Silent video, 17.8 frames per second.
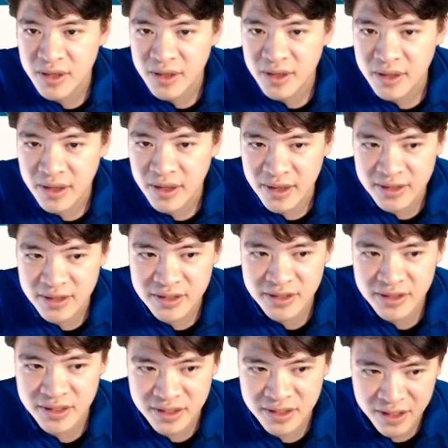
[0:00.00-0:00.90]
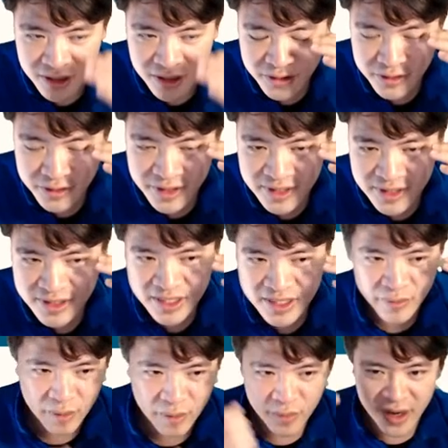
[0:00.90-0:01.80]
It's just utterly insane.
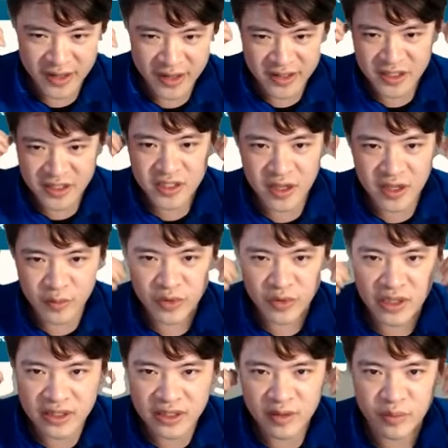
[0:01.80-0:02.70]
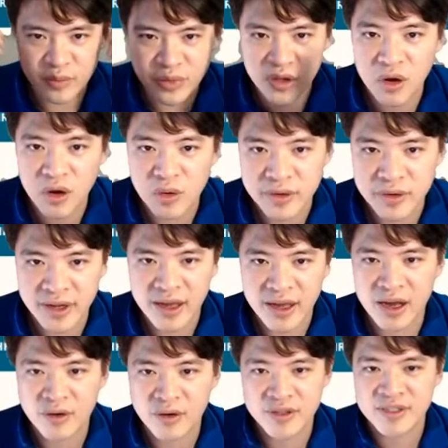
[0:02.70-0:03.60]
My mind is just completely blown at
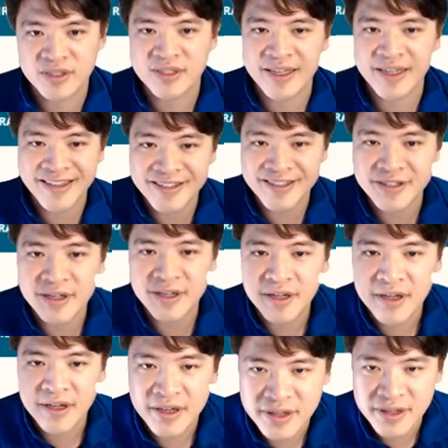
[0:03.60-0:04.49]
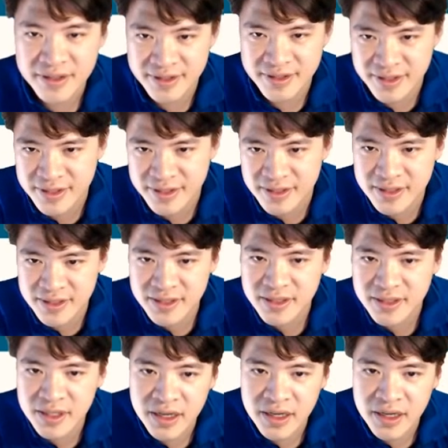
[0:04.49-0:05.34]
how insane this is.